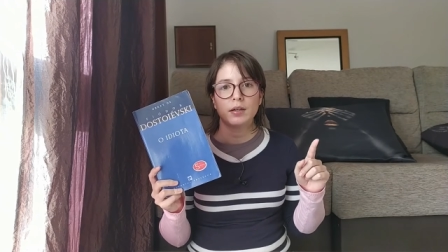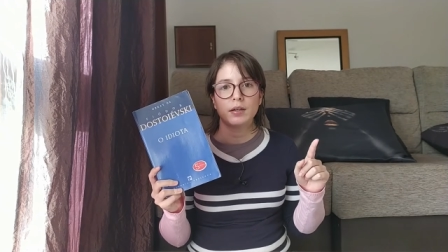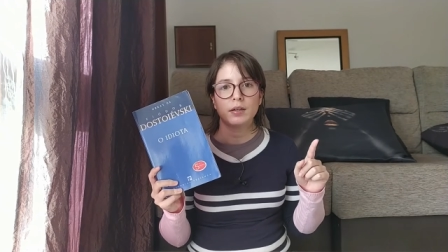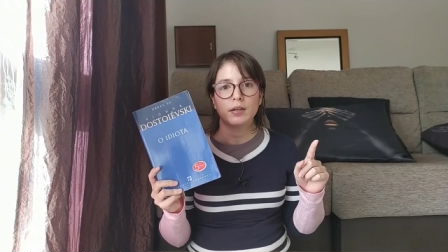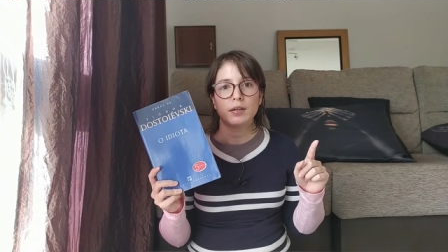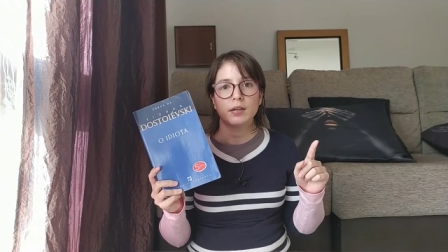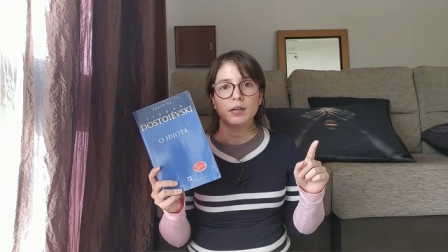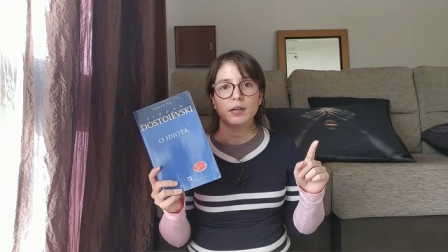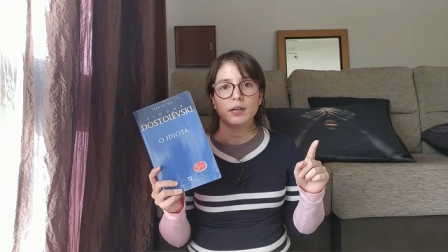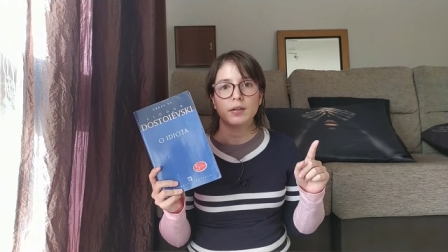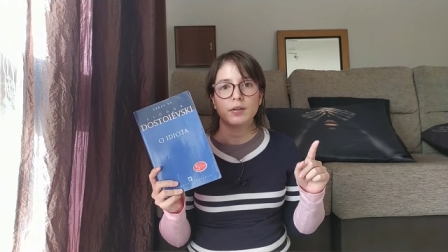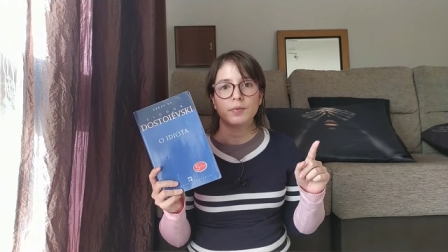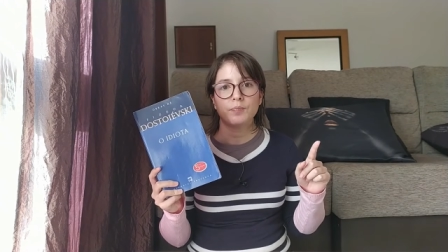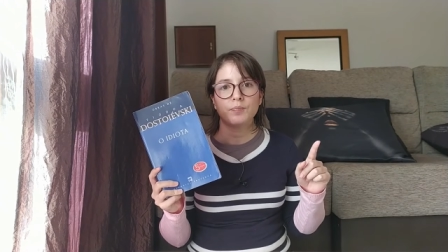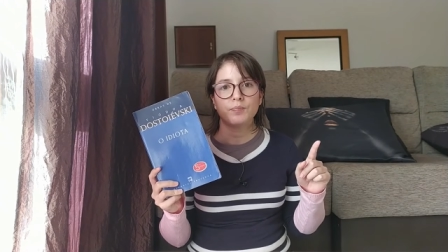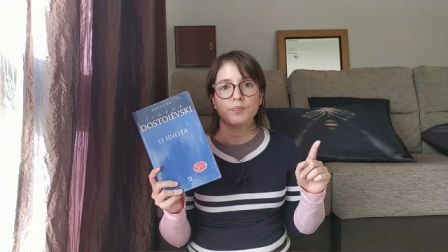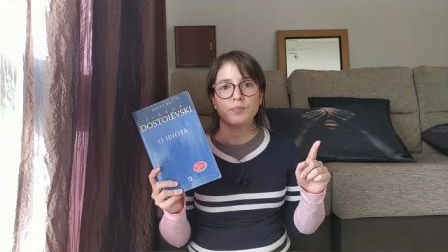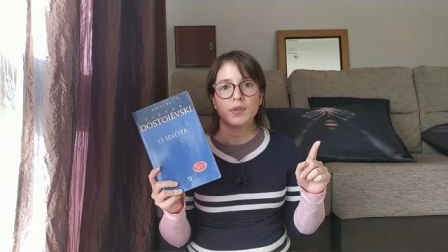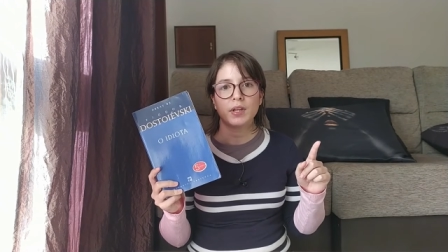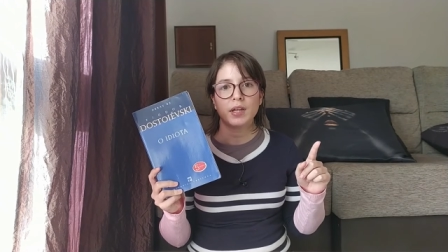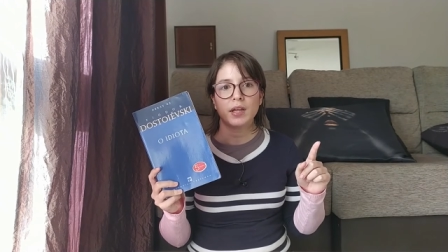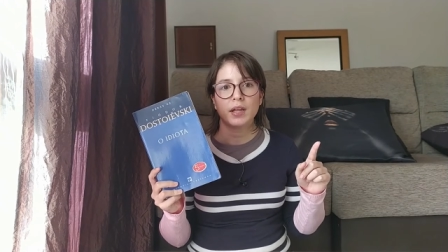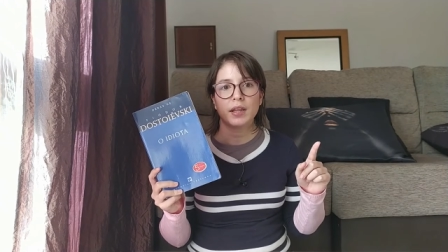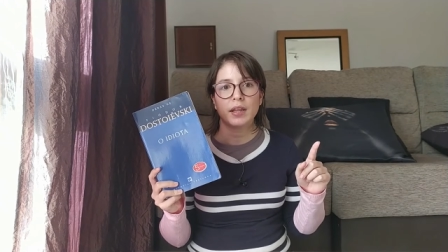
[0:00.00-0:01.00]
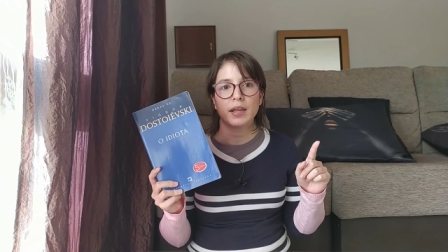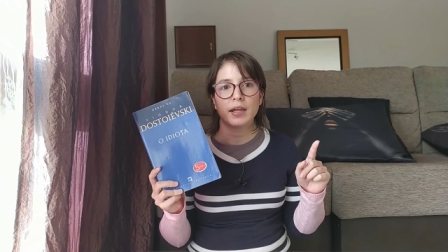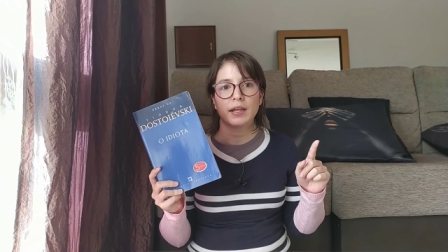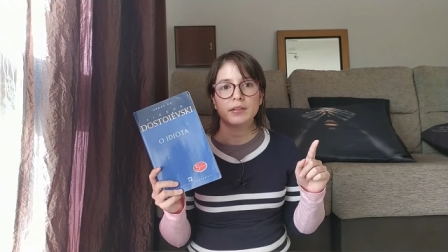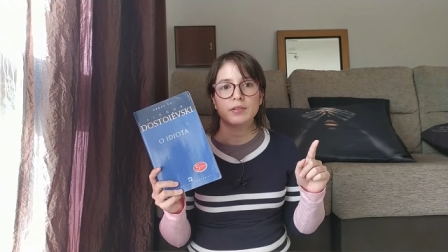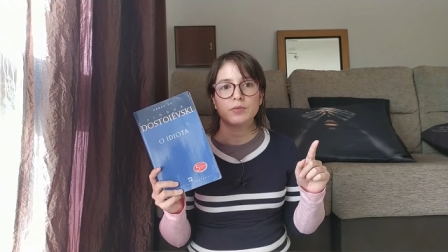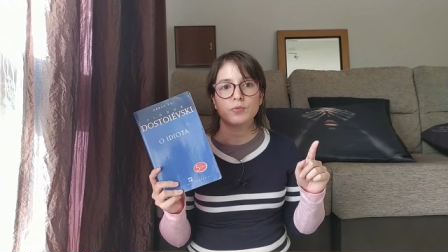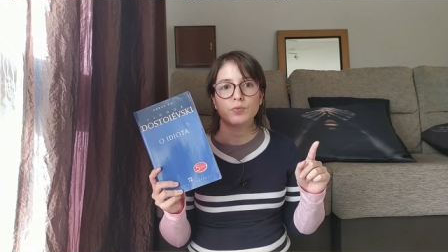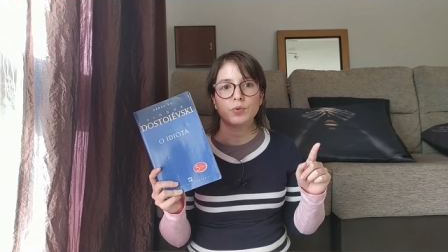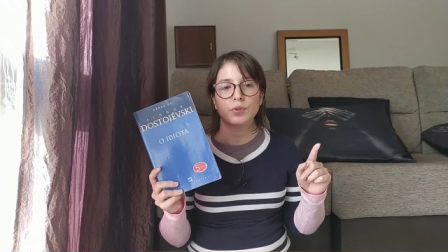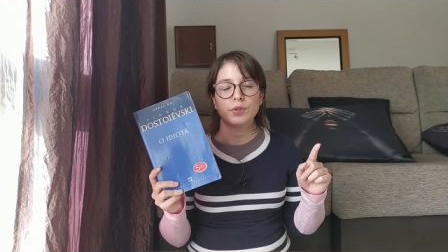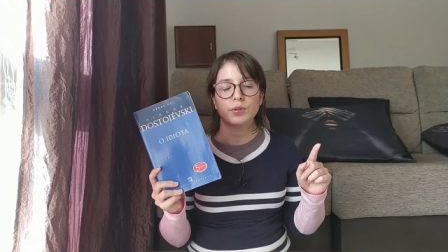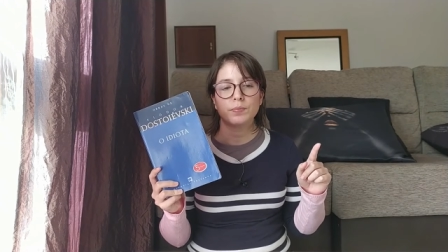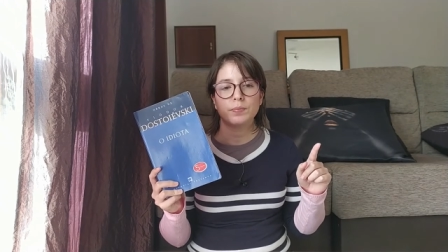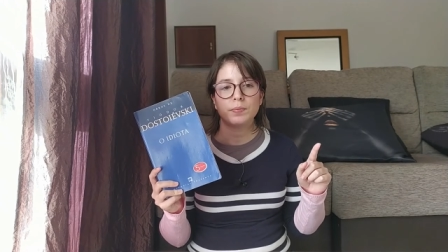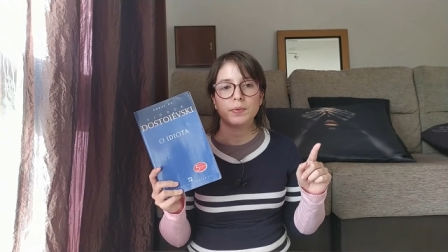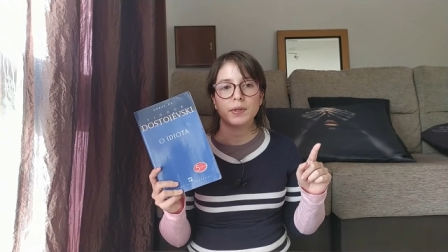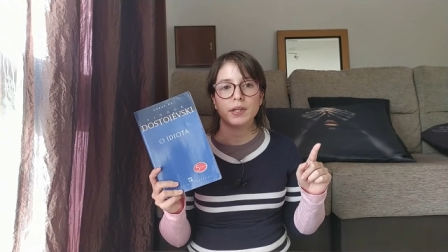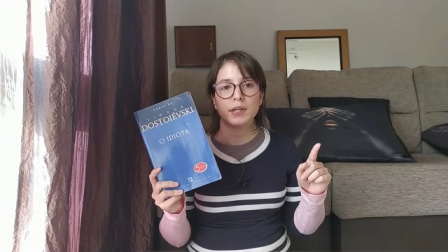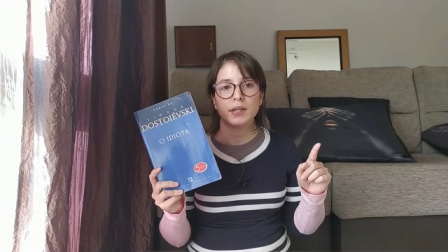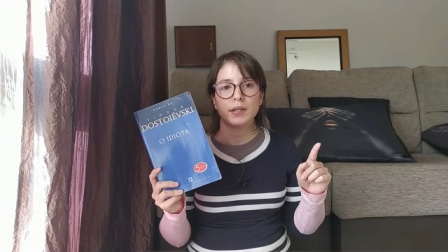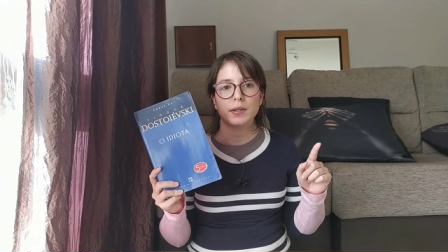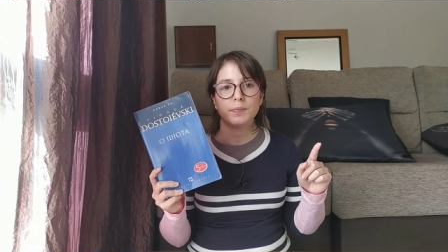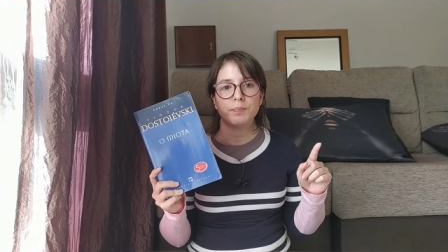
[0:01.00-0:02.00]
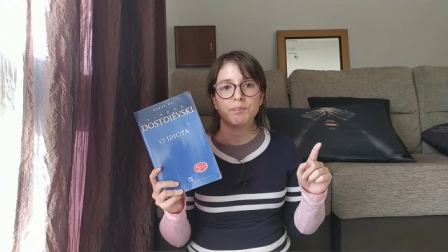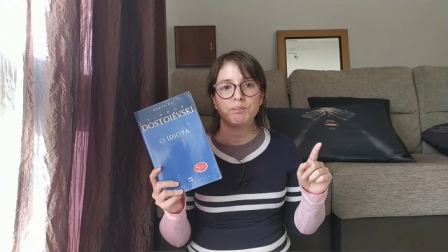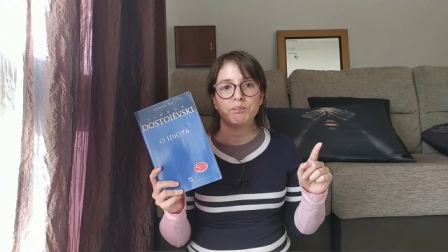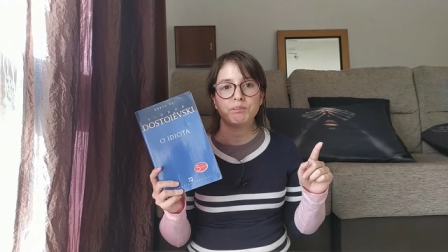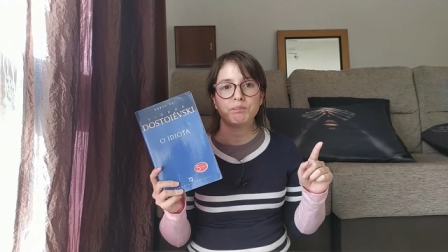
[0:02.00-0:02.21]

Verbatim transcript: um, that will be